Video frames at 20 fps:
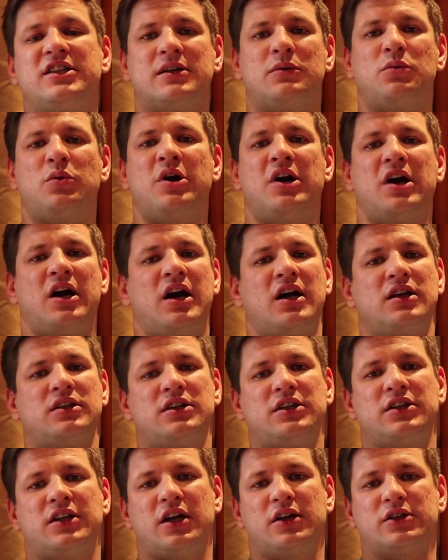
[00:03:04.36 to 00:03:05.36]
somewhere
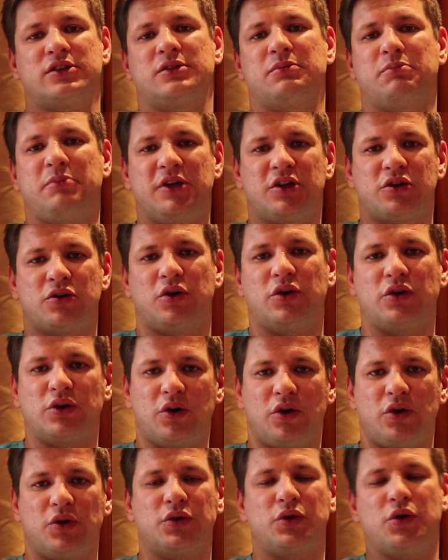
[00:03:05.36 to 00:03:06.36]
100,000 Bitcoin
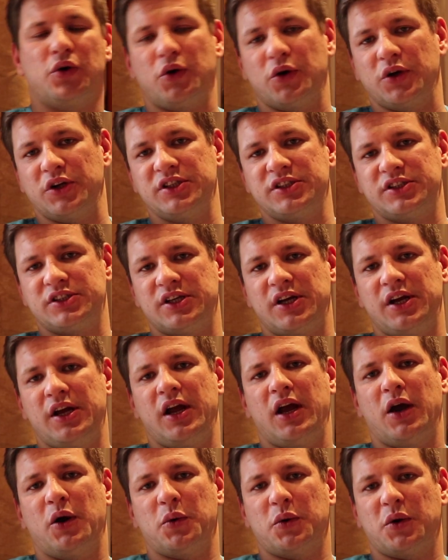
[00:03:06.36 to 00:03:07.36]
gold coins,
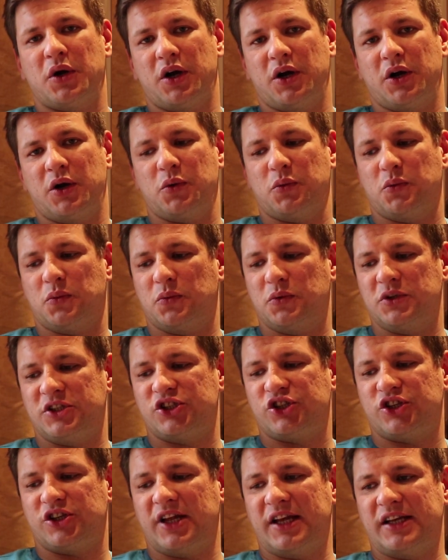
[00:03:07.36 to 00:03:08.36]

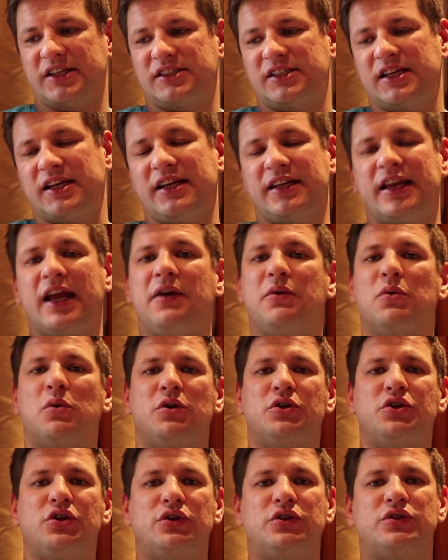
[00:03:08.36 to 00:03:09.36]
which they say they
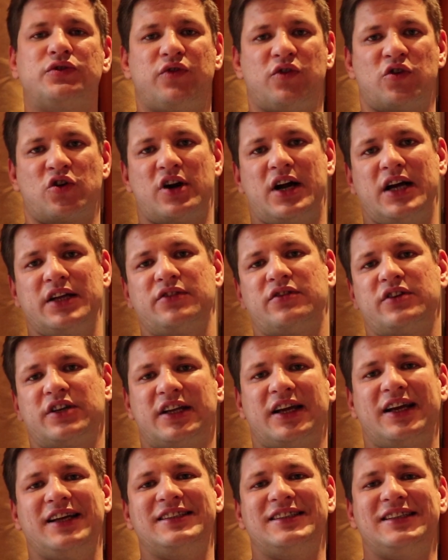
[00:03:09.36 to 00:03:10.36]
will use for
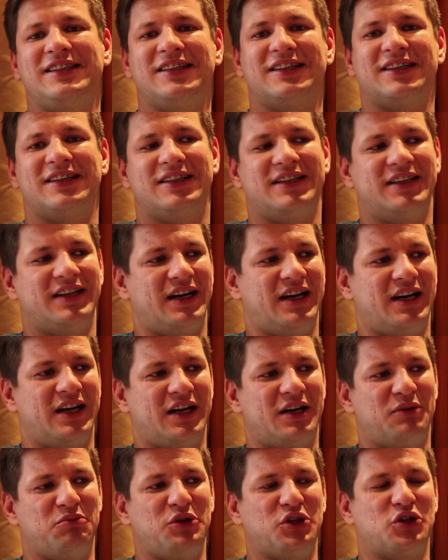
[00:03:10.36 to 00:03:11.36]
advertising
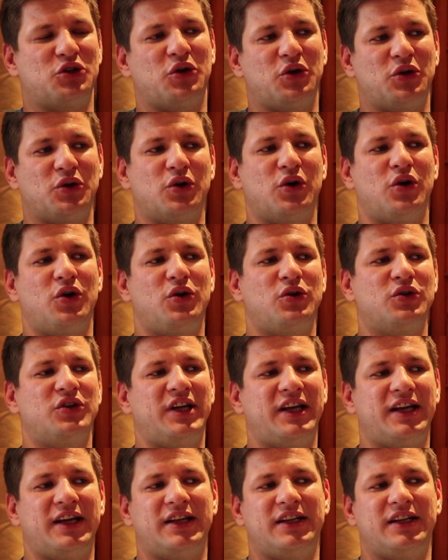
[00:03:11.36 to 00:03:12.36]
Bitcoin gold